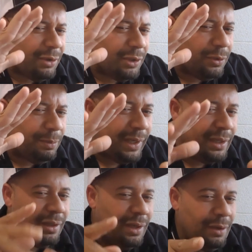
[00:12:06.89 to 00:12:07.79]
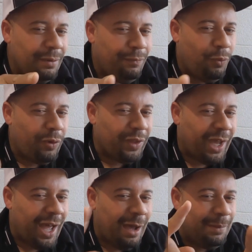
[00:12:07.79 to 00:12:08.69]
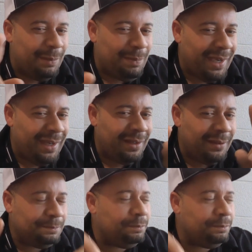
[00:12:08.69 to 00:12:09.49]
a little bit for the common man?